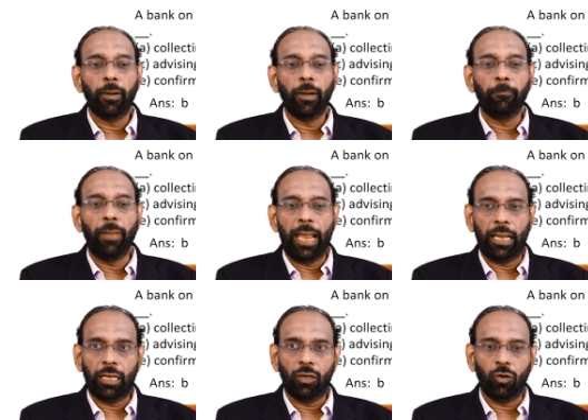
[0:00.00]
A
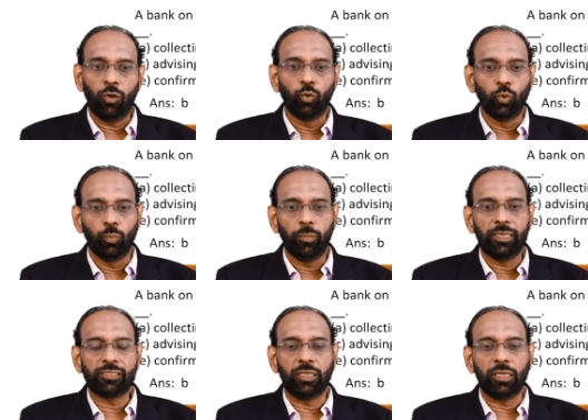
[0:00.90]
bank on whom
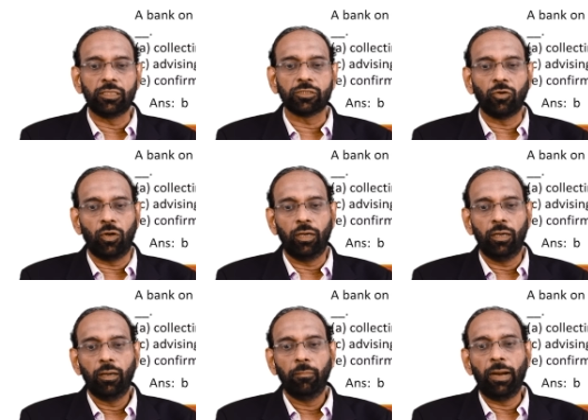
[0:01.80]
a check is drawn
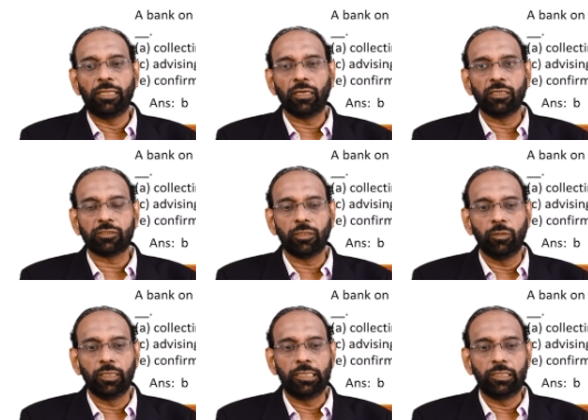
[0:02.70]
by the
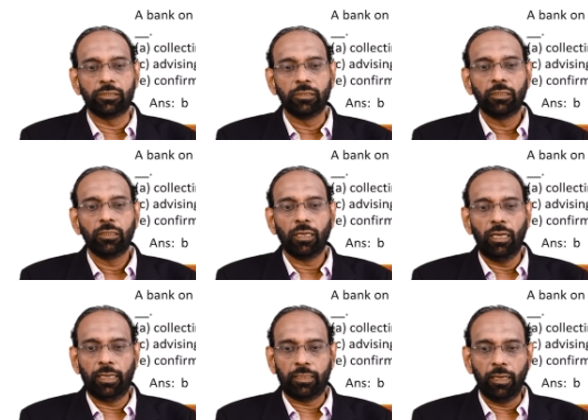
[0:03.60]
customer is
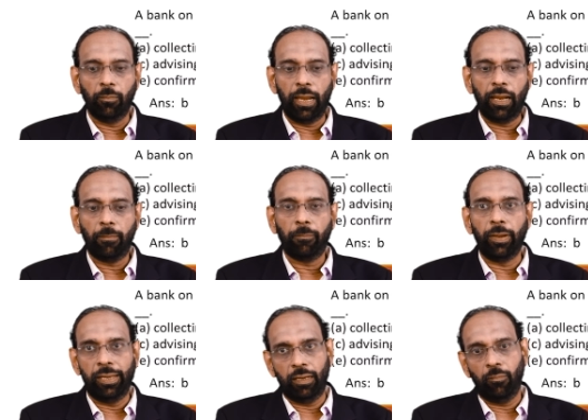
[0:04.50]
collecting bank,
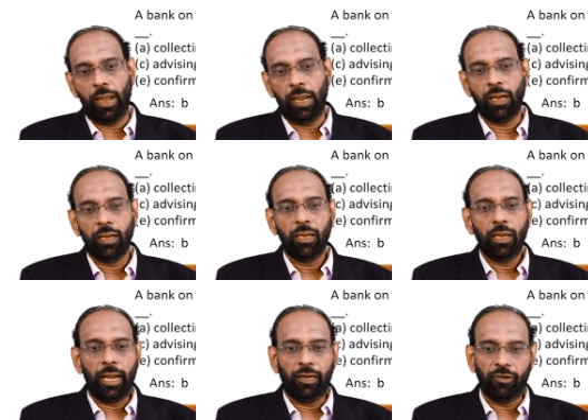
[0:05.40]
paying bank,
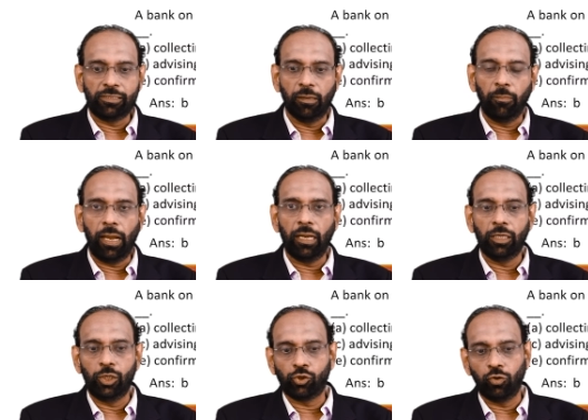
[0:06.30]
advising bank,
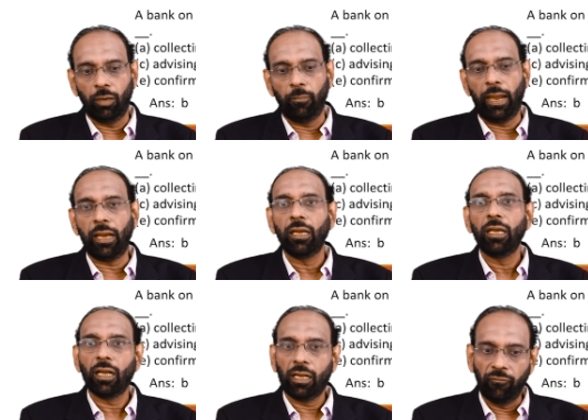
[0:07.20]
issuing bank,
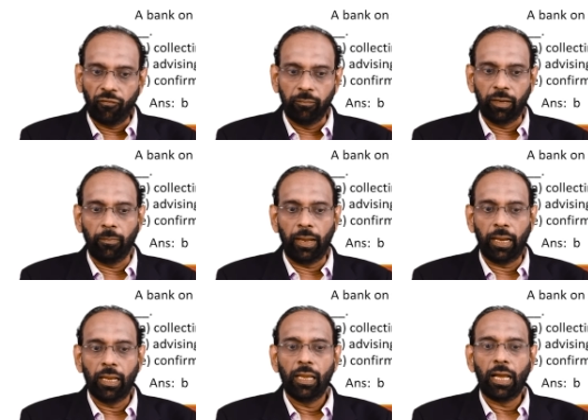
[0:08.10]
confirming
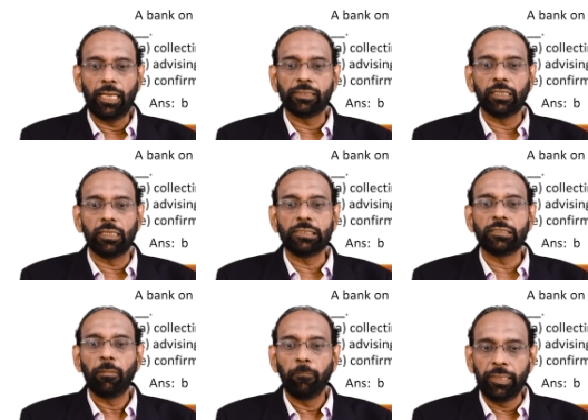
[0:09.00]
bank. Answer is
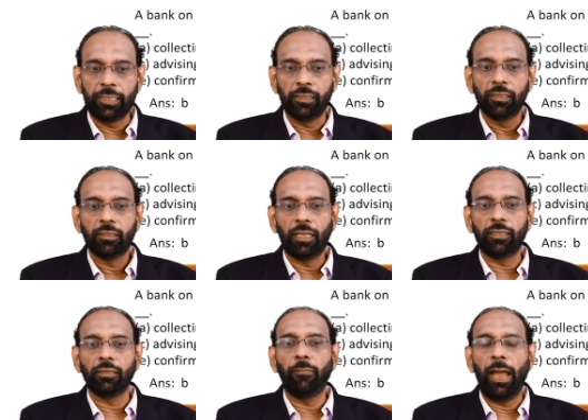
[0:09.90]
B, that
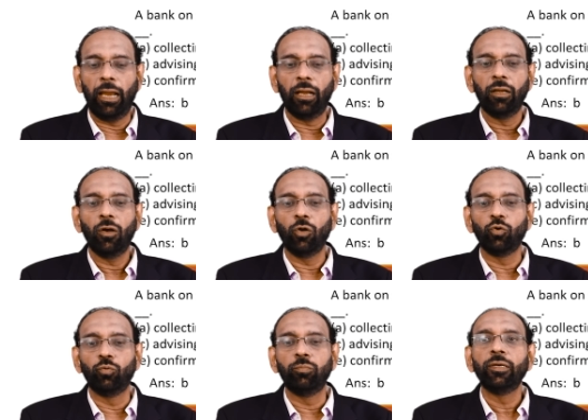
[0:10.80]
is a bank on
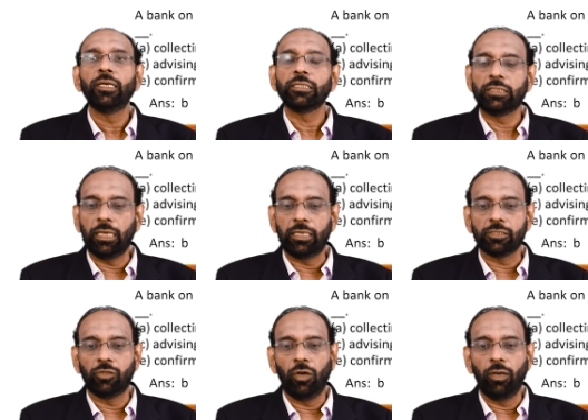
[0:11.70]
whom check
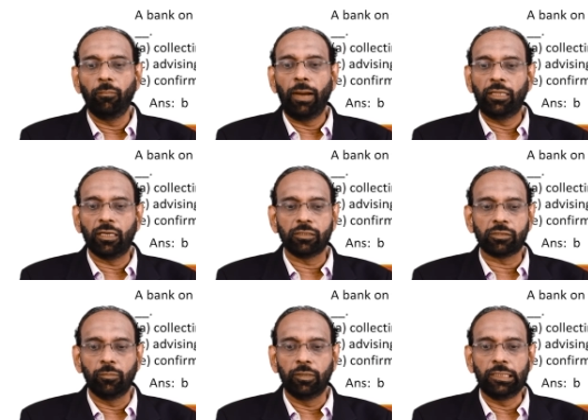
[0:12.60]
is drawn by the
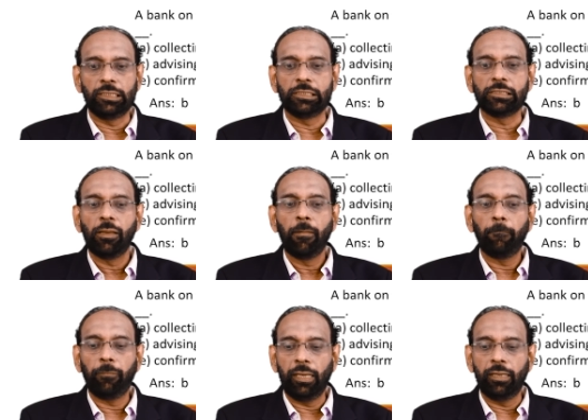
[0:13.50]
customer is
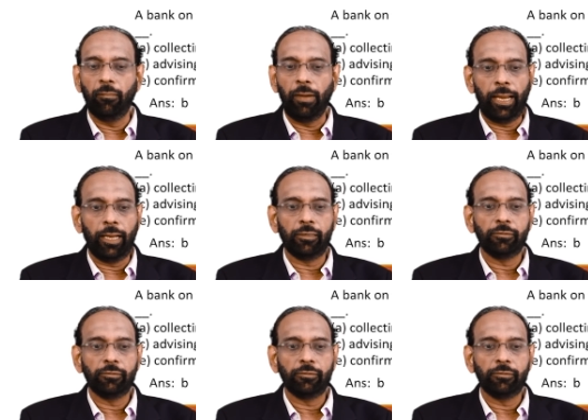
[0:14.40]
paying bank.